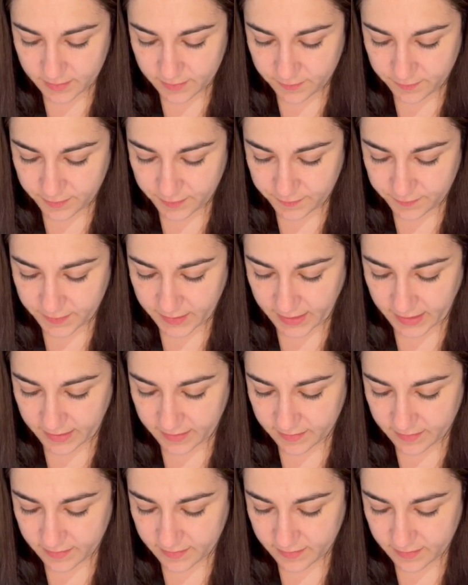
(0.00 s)

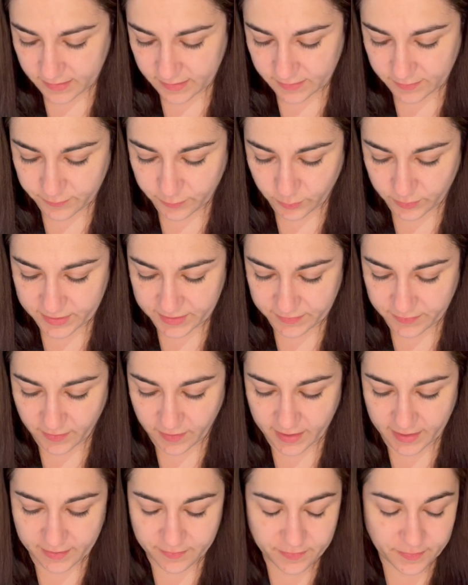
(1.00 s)
15 to
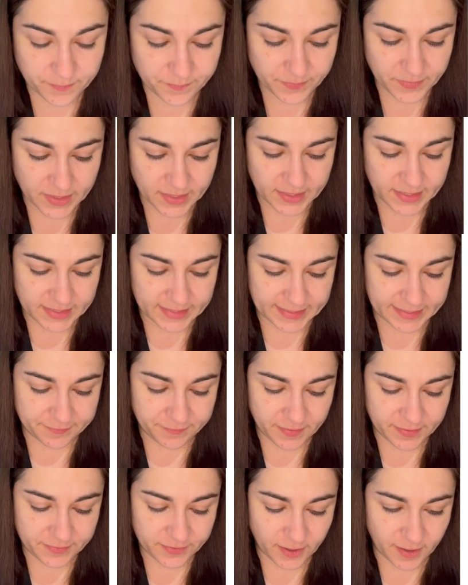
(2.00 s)
45. So
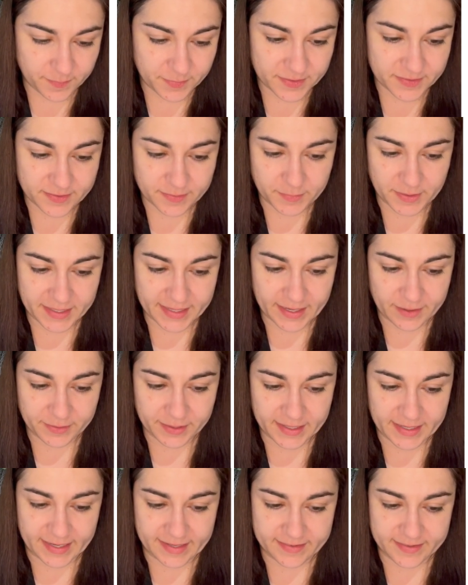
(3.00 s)
if I typed into my
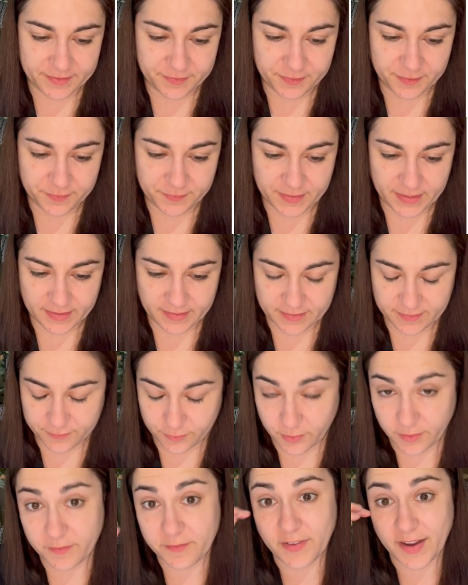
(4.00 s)
calculator 15
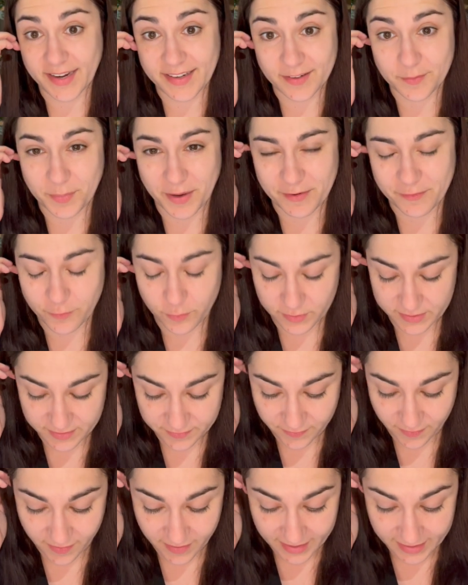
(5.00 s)
divided by
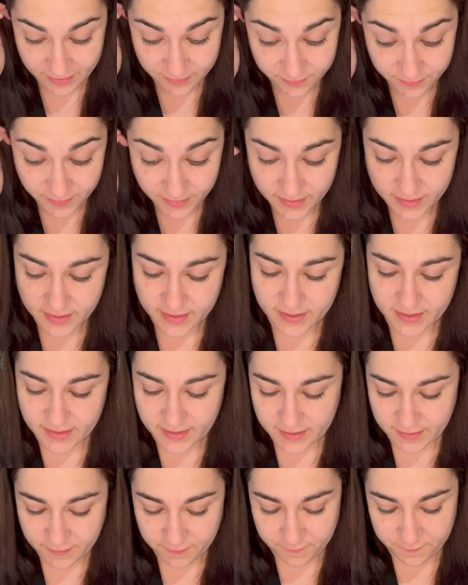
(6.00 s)
45,
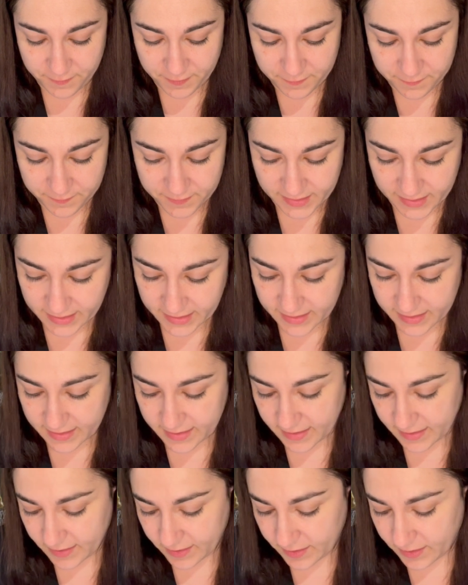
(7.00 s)
15
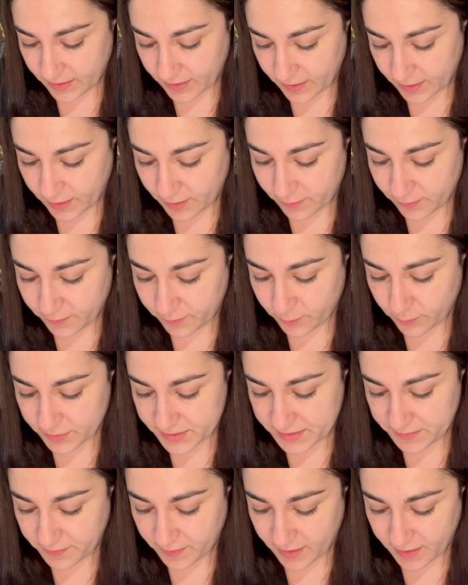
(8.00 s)
over
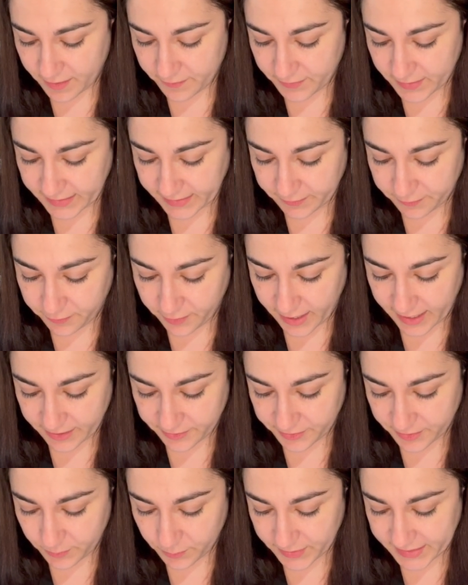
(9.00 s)
45 as a
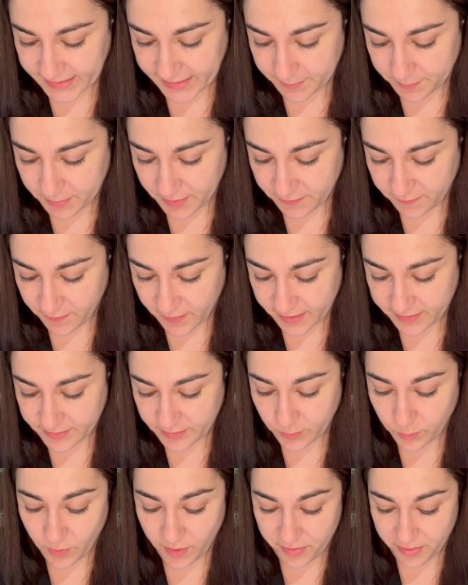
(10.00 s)
fraction would simplify
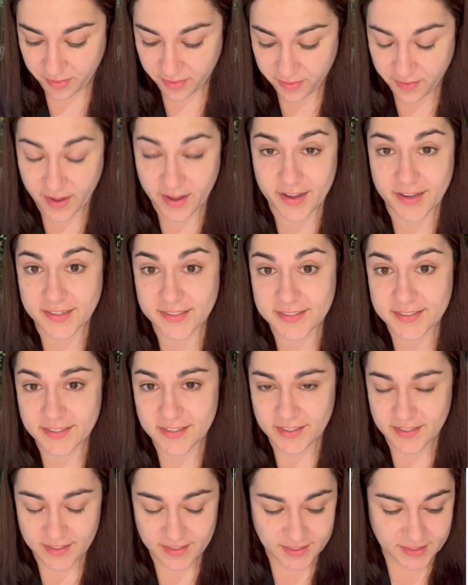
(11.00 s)
to 1/3.
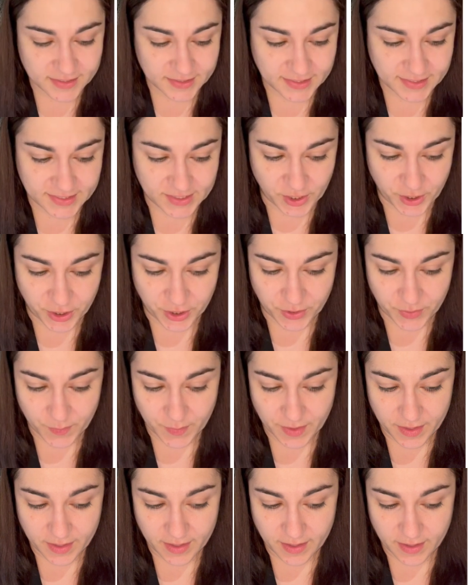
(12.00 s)
So
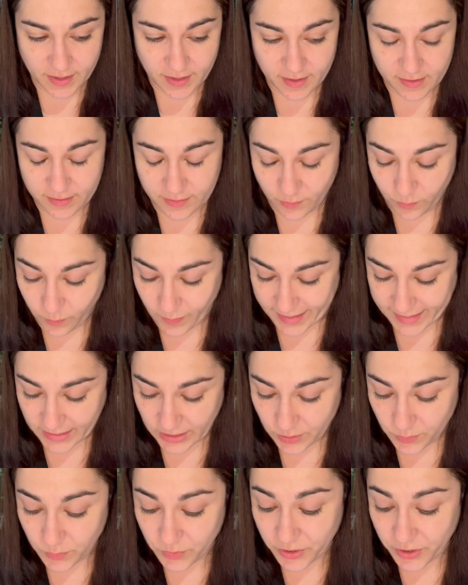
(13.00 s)
the way
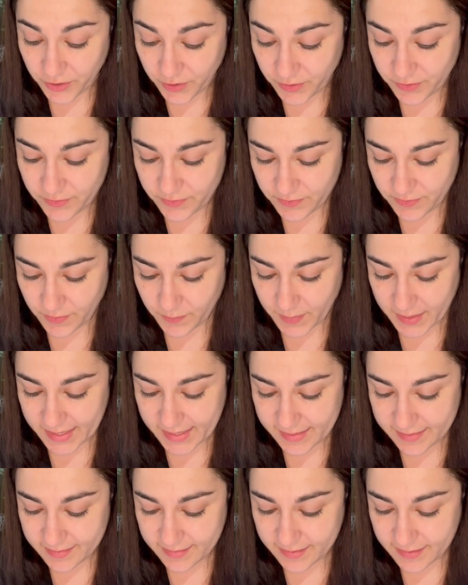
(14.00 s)
you could do
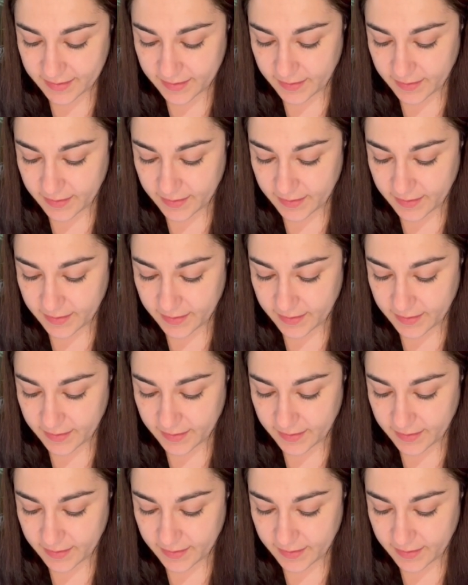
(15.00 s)
it